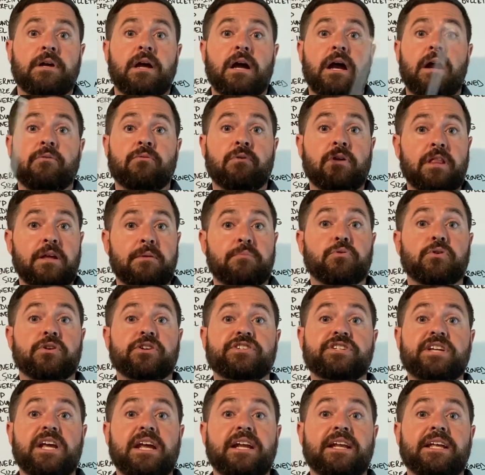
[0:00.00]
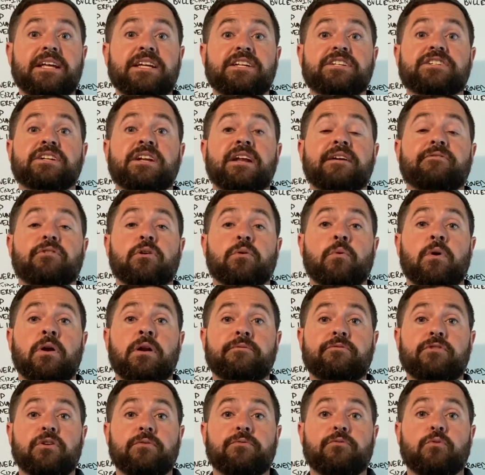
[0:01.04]
I really appreciate each and every one
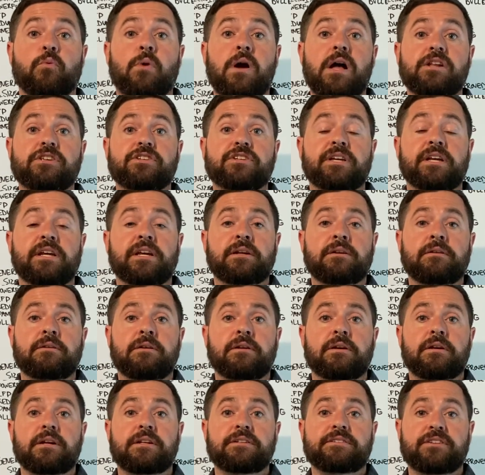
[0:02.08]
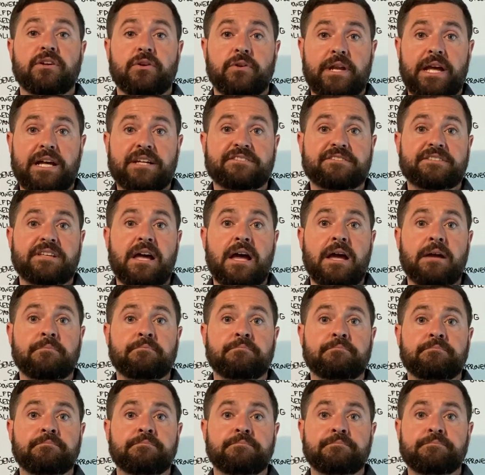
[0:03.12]
of you for watching. Until next
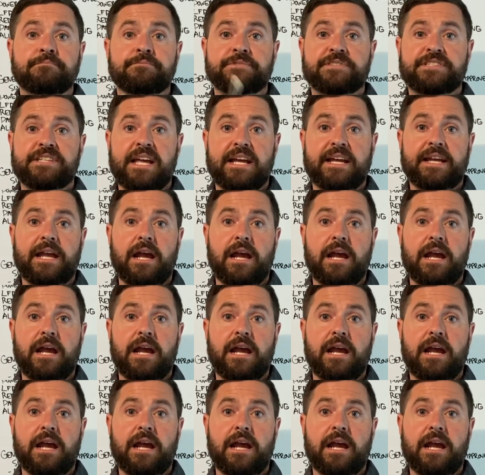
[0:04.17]
time, take